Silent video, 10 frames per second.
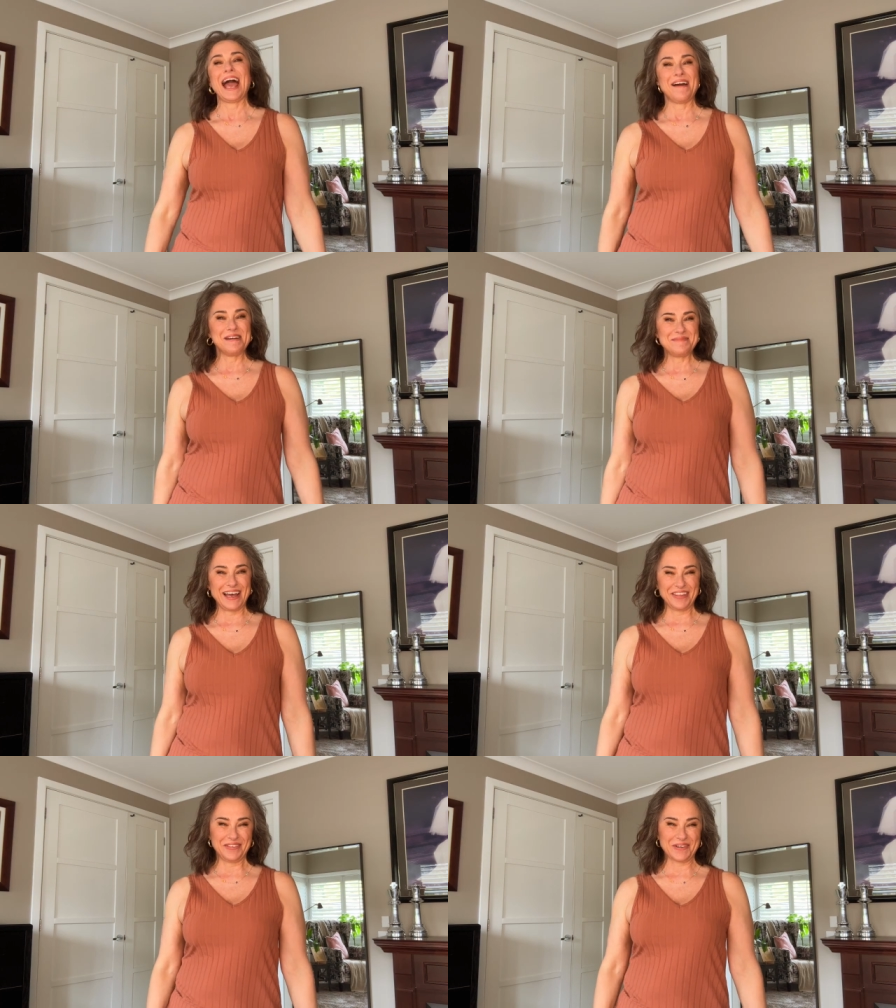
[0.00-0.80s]
How
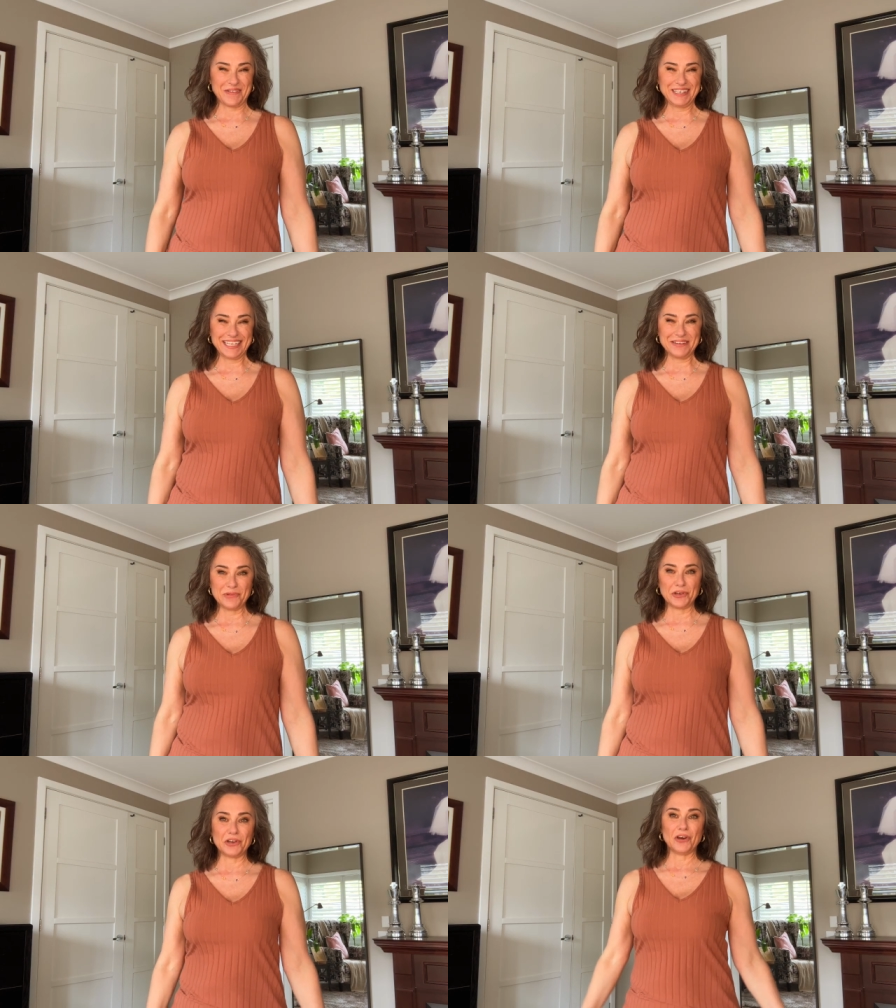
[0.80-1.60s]
about throwing the
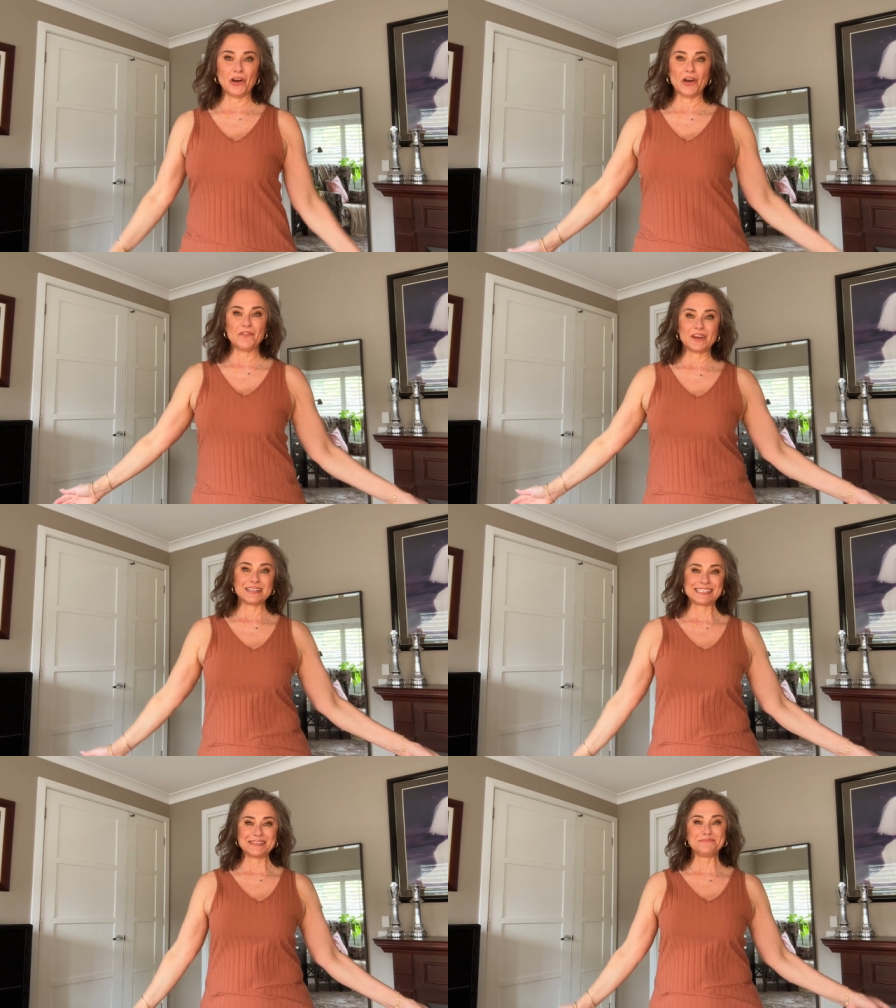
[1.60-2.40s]
kimono over a
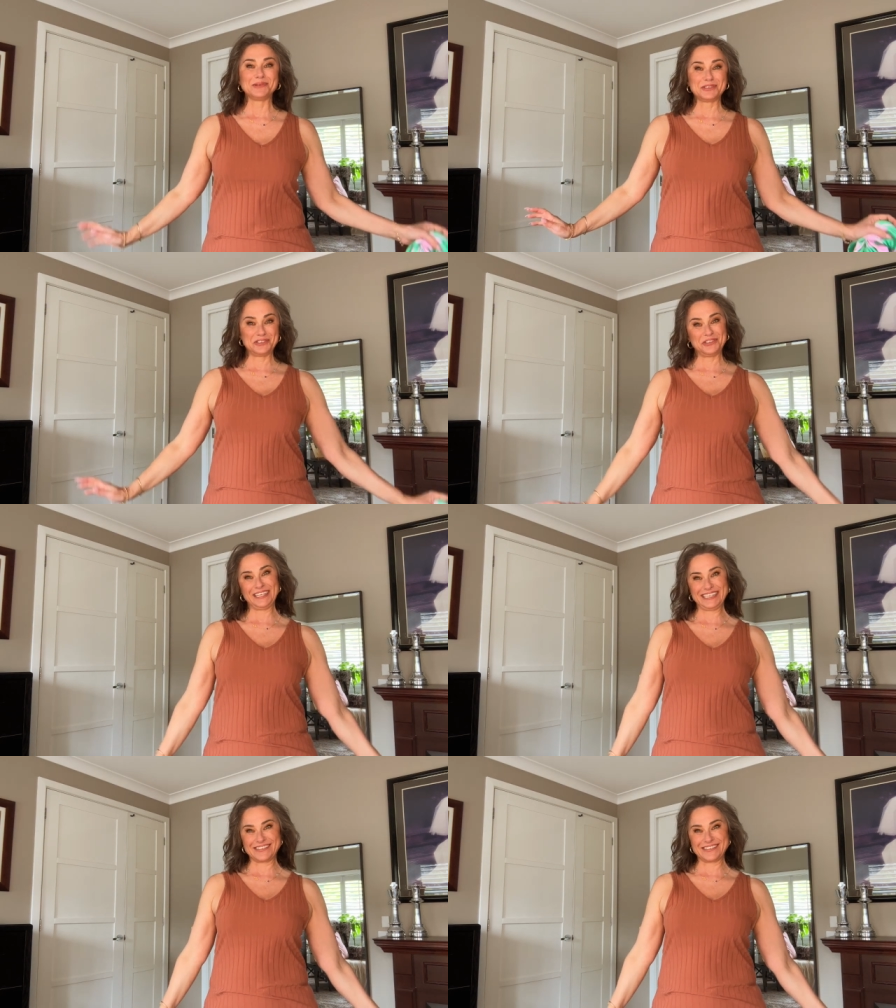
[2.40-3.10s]
simple tunic